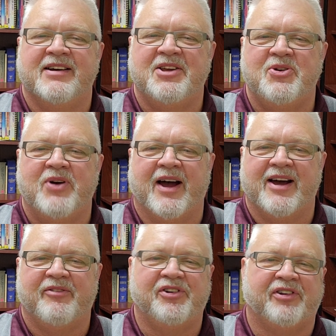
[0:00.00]
you
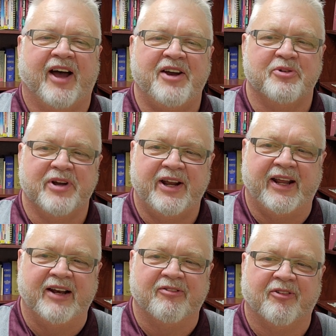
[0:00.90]
have assigned
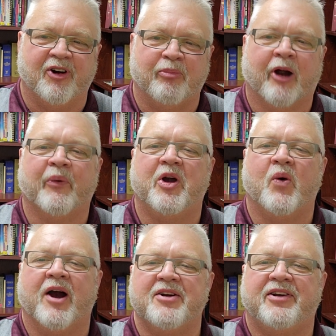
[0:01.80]
reading from our required